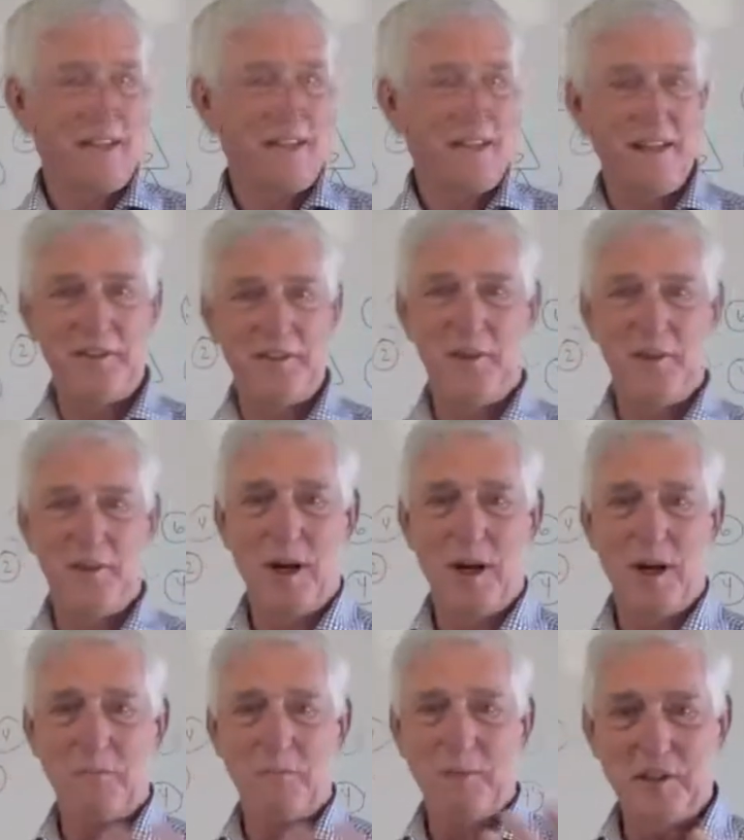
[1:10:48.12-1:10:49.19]
If you
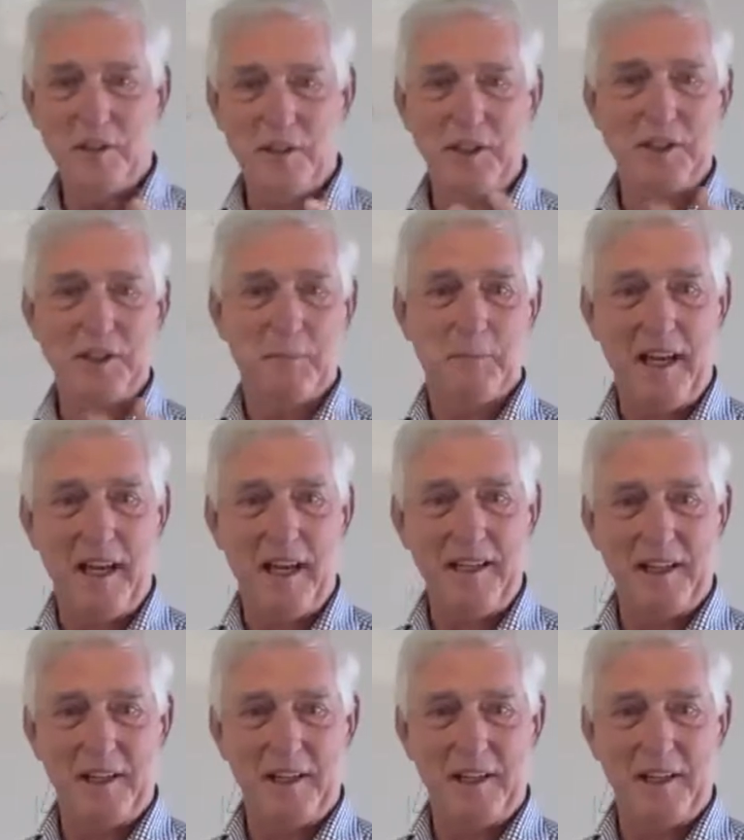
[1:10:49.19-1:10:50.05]
want to participate